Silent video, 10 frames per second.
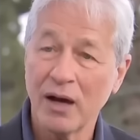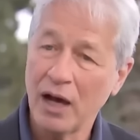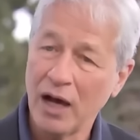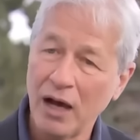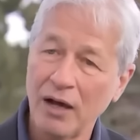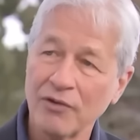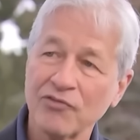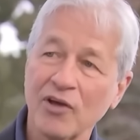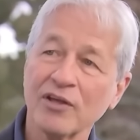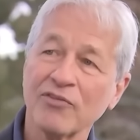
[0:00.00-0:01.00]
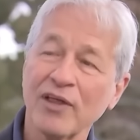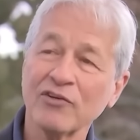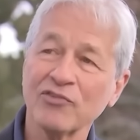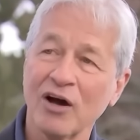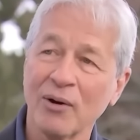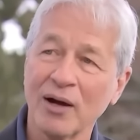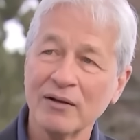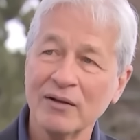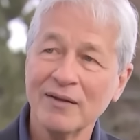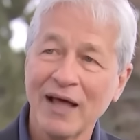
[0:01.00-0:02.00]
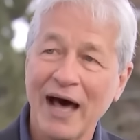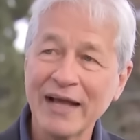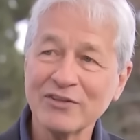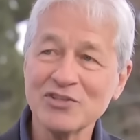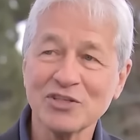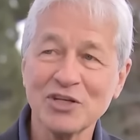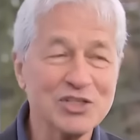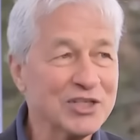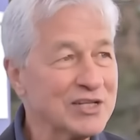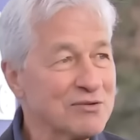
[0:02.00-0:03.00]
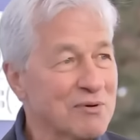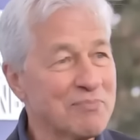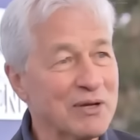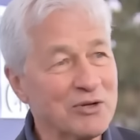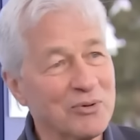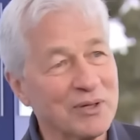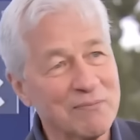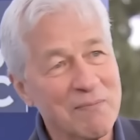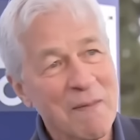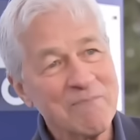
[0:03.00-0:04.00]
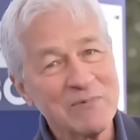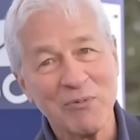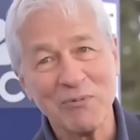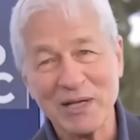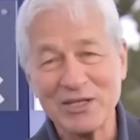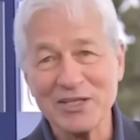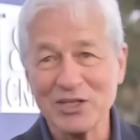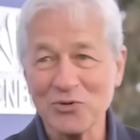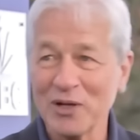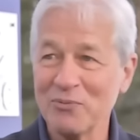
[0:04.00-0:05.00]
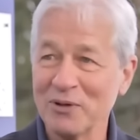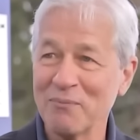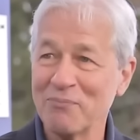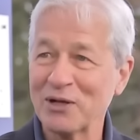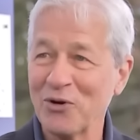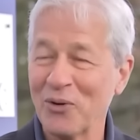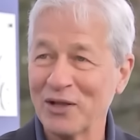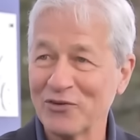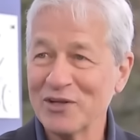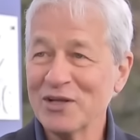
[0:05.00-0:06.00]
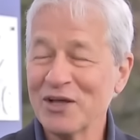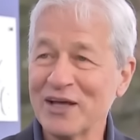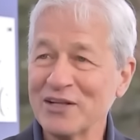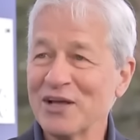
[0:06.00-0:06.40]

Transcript: Uh, so you think so, huh? I do. I think there's a good chance that when Bitcoin when we get to that twenty million to bitcoins, million, go to